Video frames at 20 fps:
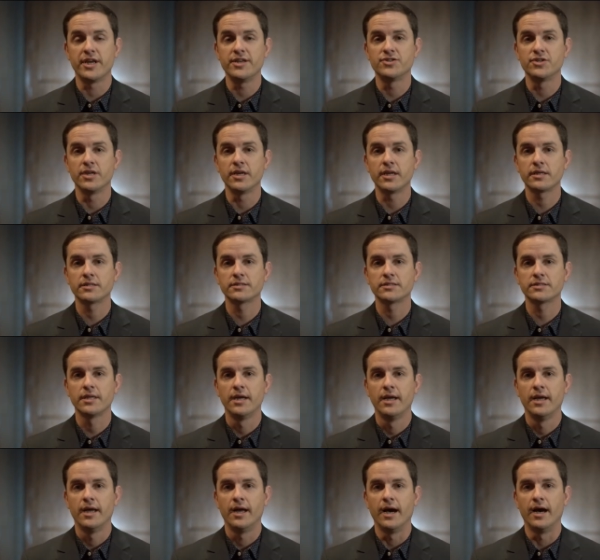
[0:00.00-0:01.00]
Shane Jennings.
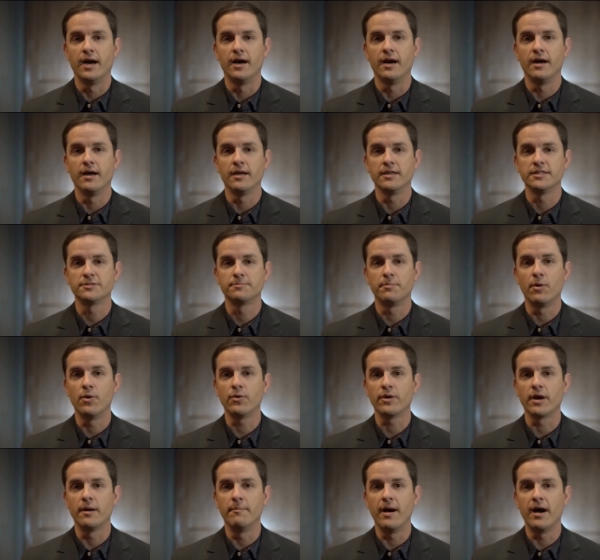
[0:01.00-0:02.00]
I
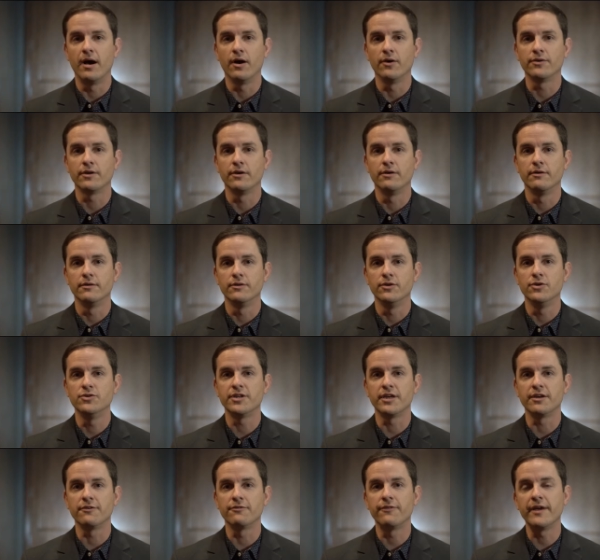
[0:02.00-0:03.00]
spoke about
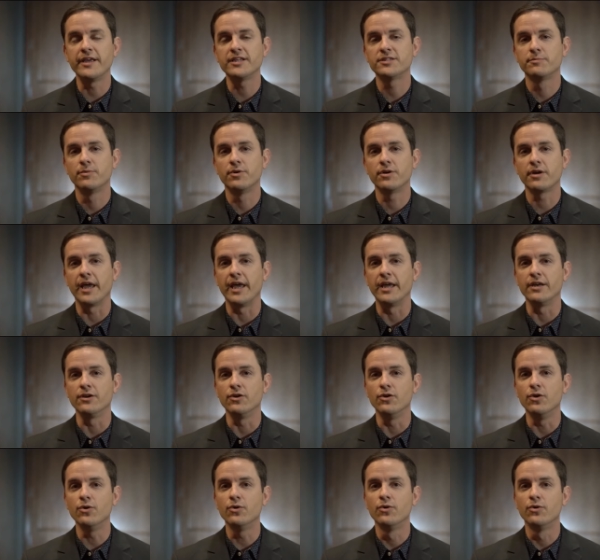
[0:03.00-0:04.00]
using Facebook
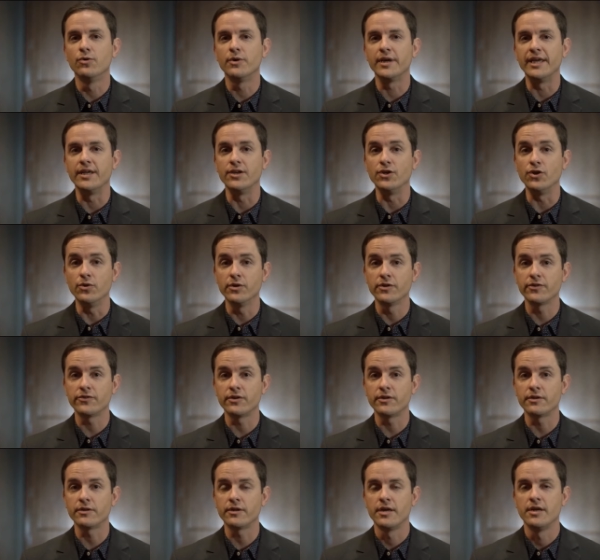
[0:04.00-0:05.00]
and Google in
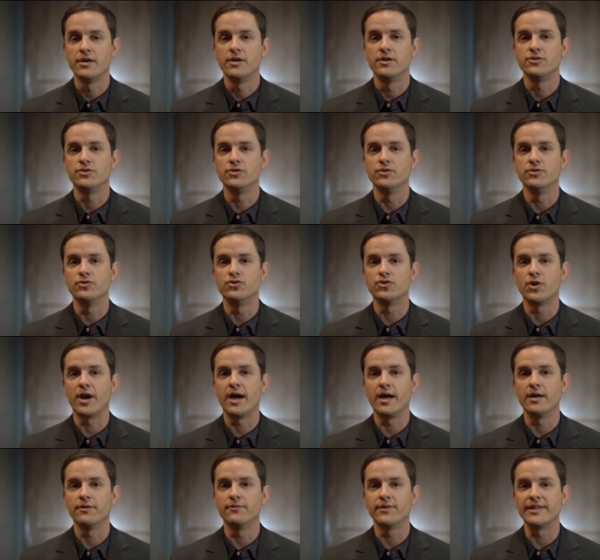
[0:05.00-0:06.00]
unison to
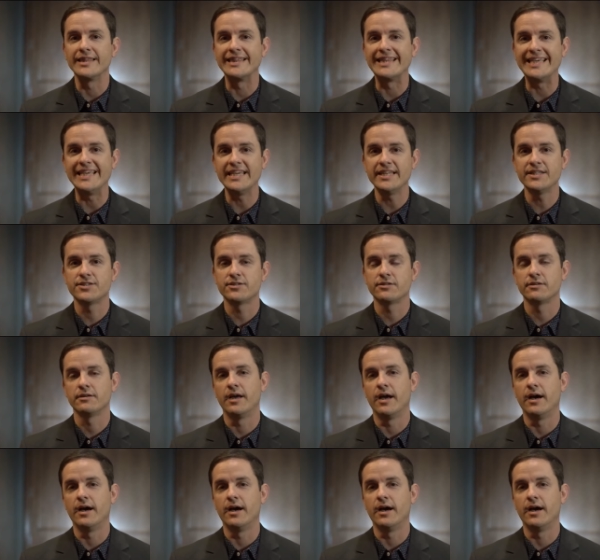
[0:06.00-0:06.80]
drive leads.